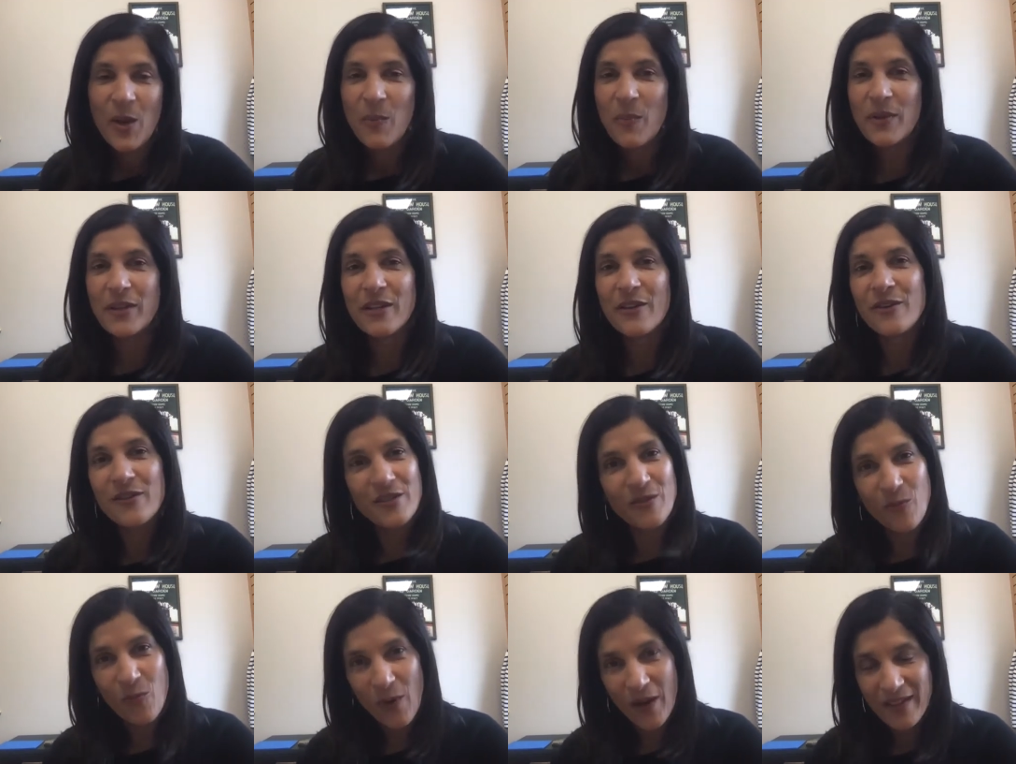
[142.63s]
but there
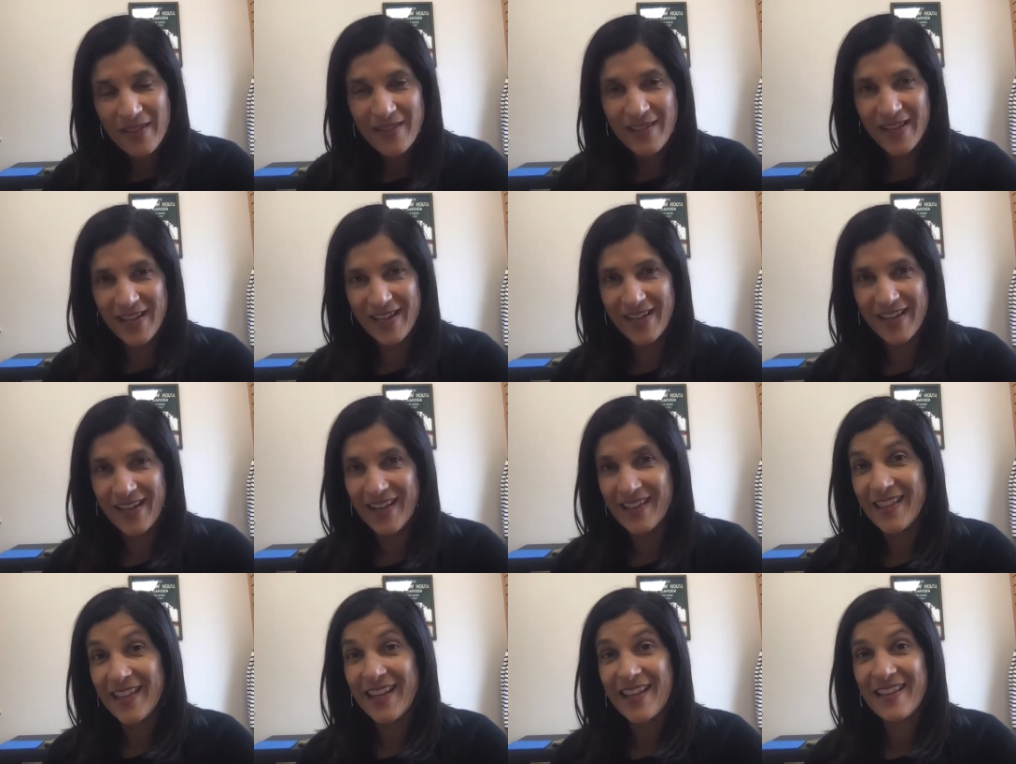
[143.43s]
is one thing
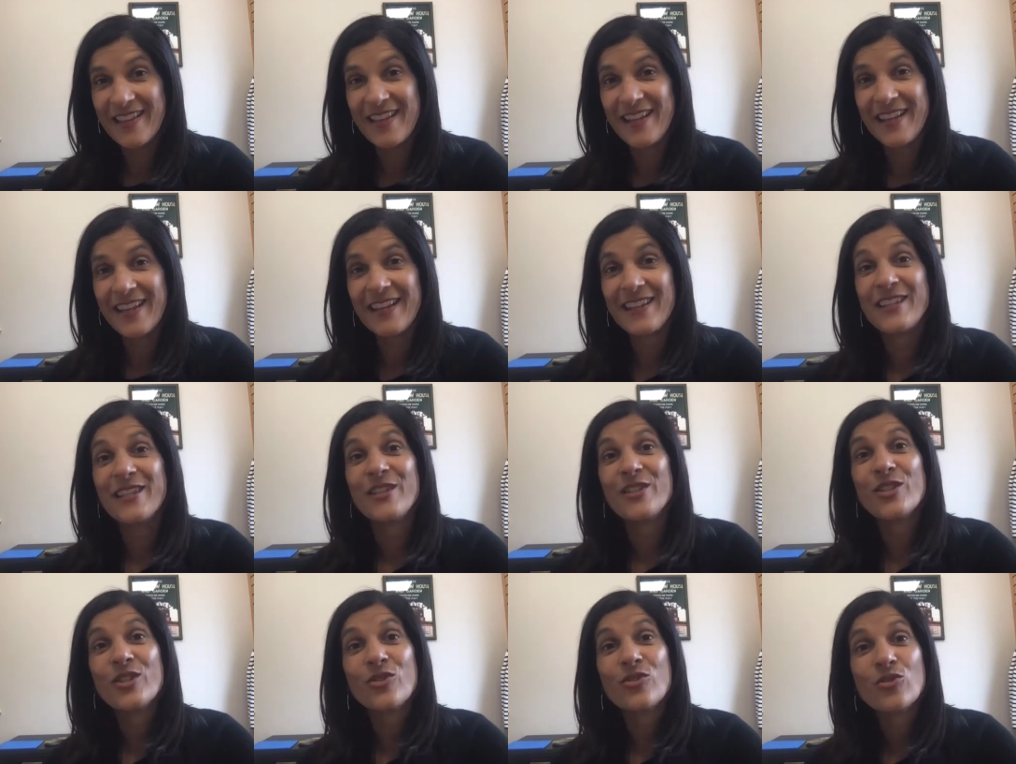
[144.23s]
that I think
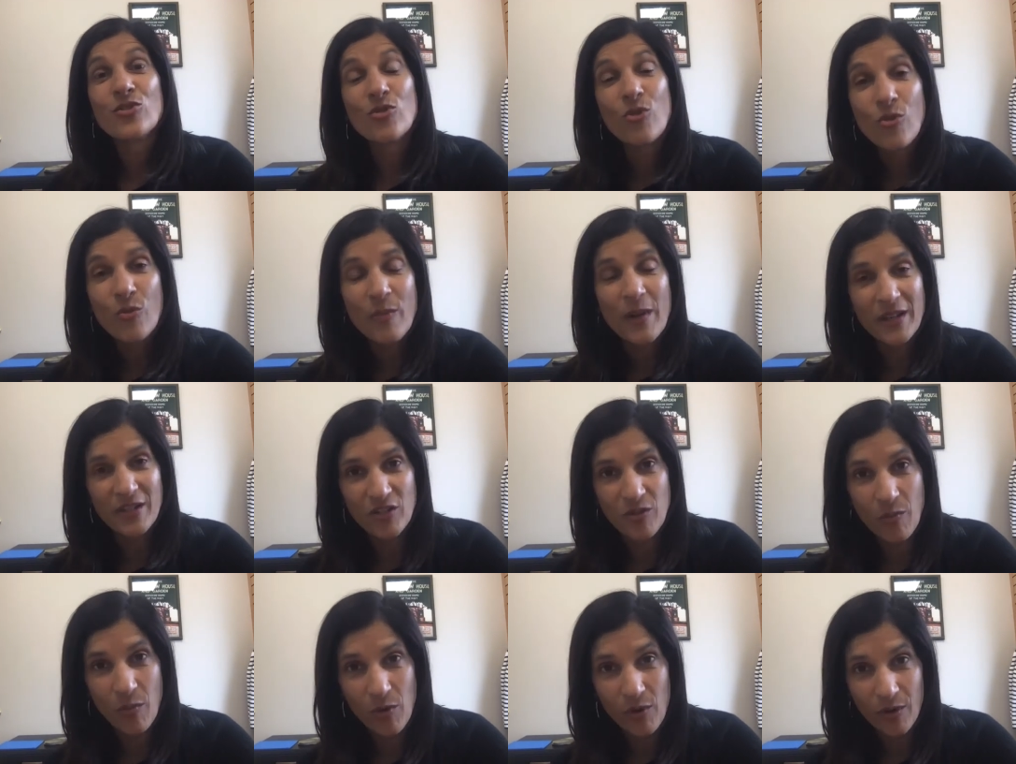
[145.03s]
needs so
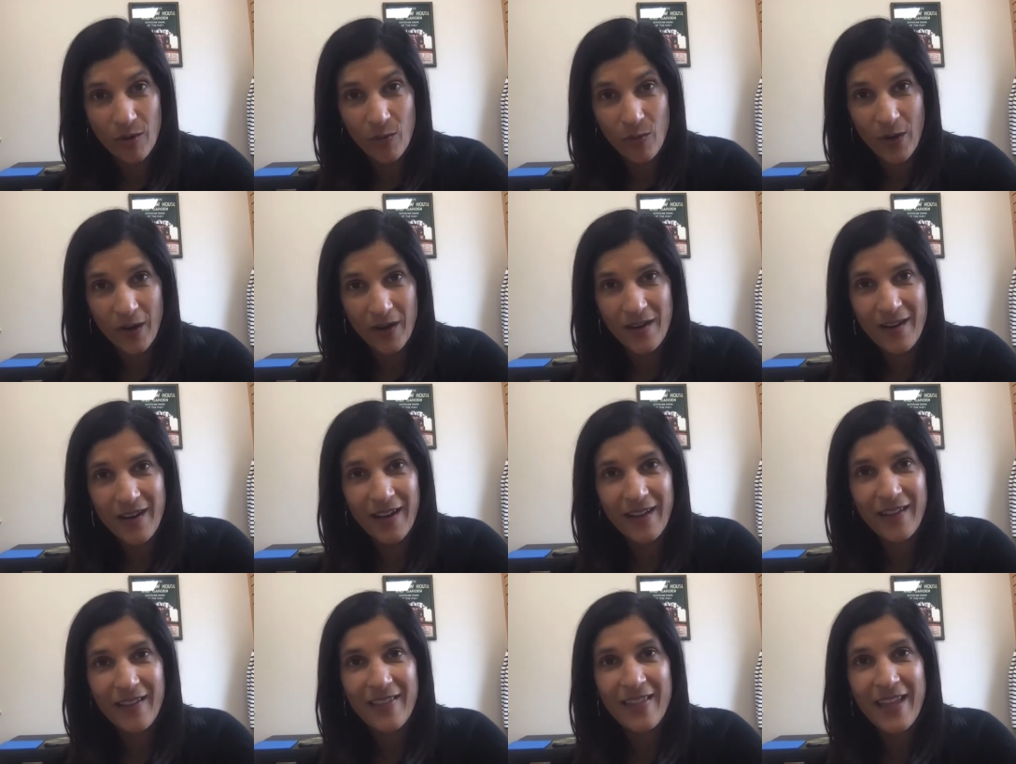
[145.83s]
much more
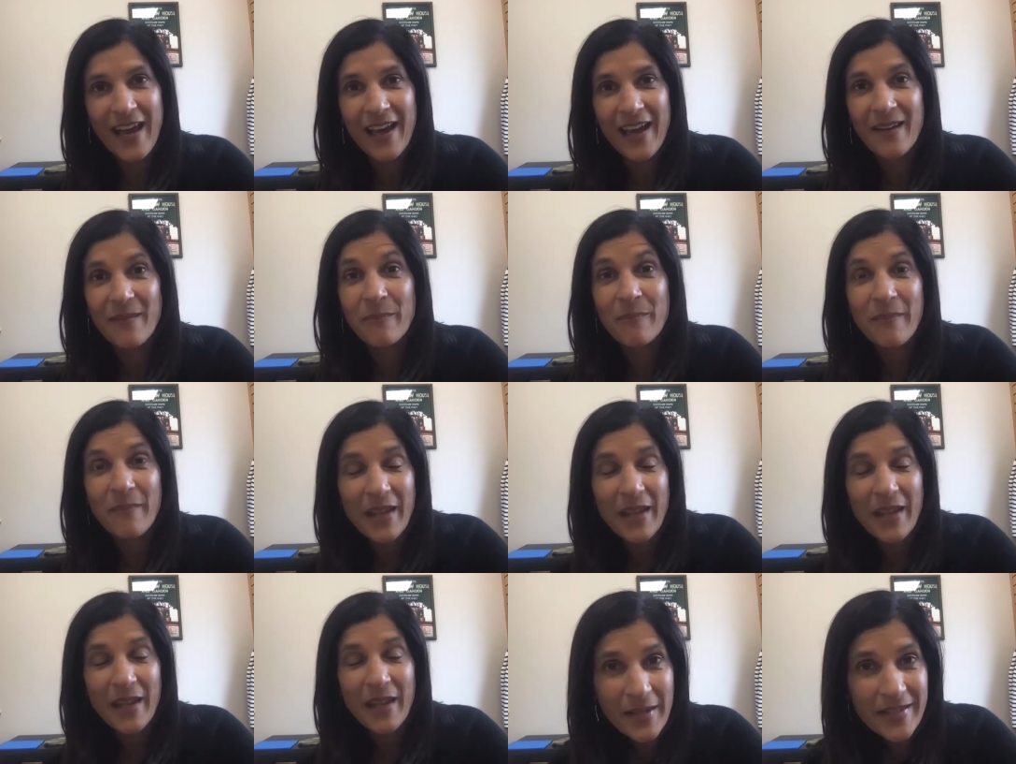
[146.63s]
work that
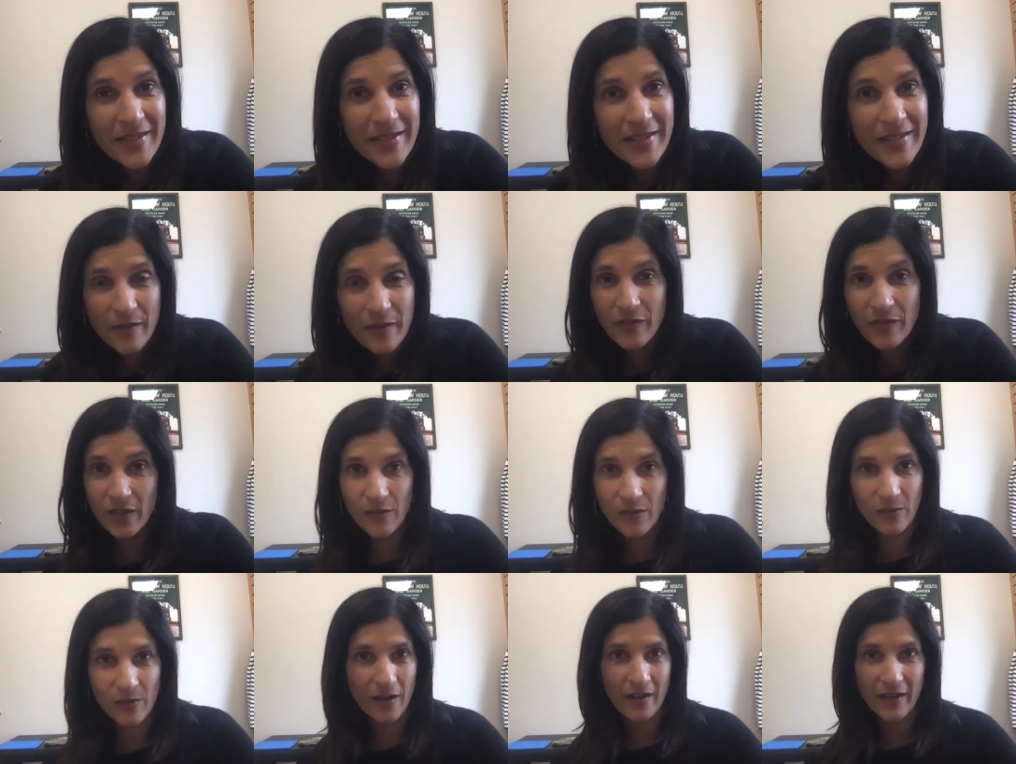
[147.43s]
maybe some of
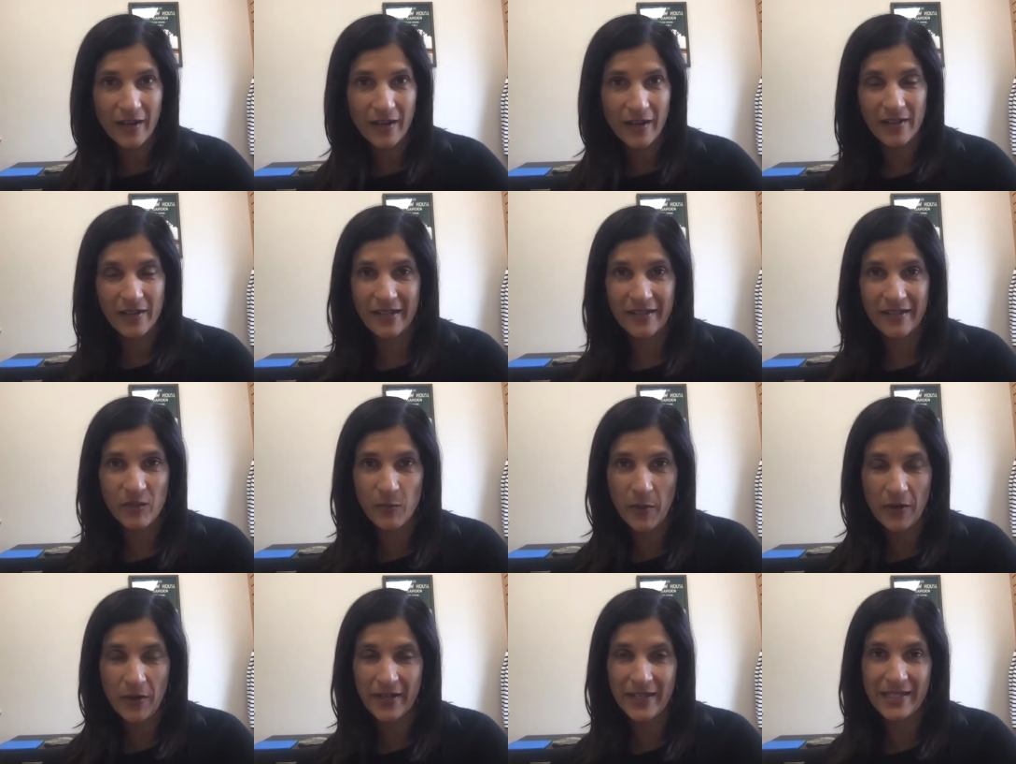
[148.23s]
you are even
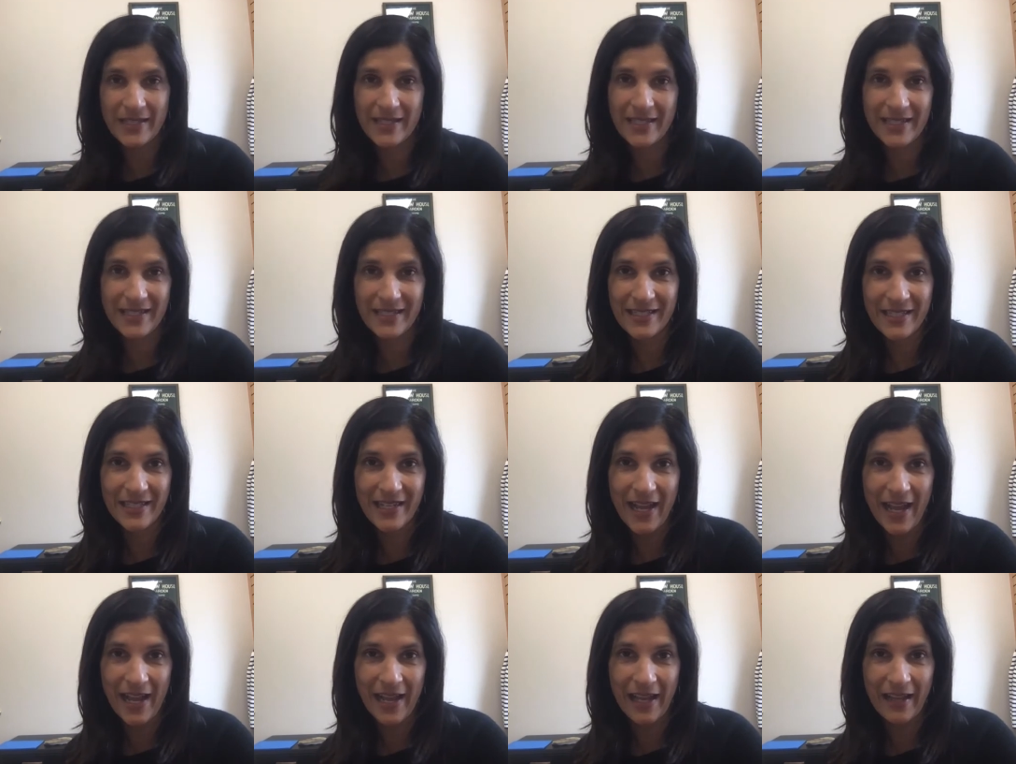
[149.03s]
experiencing
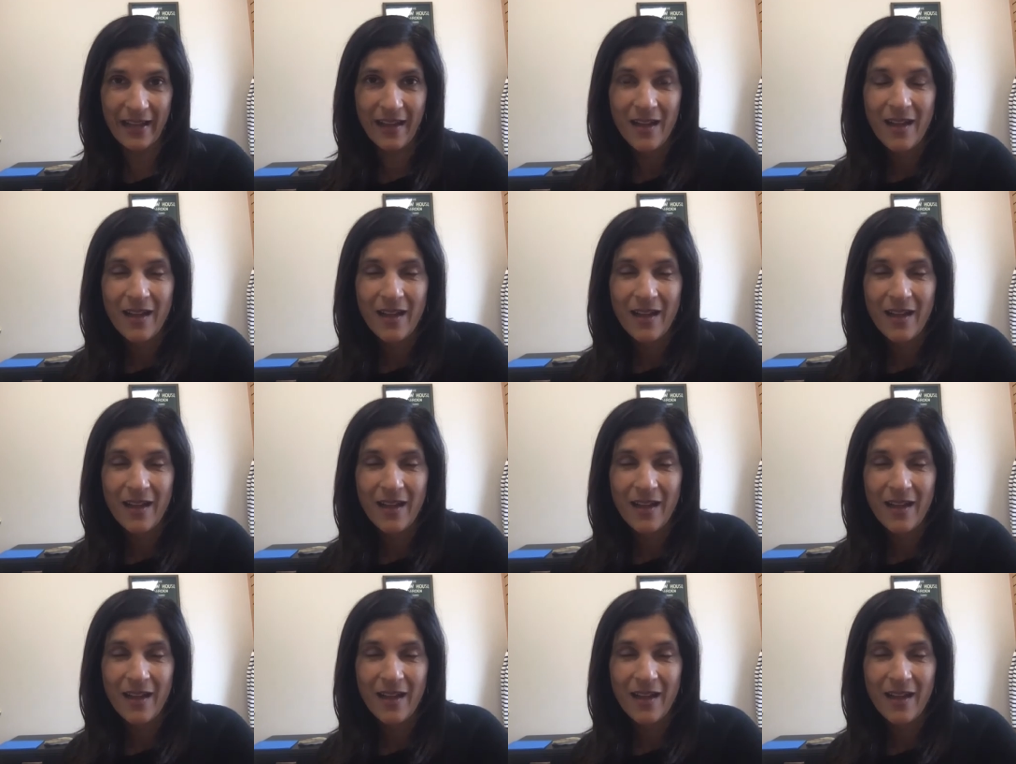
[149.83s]
today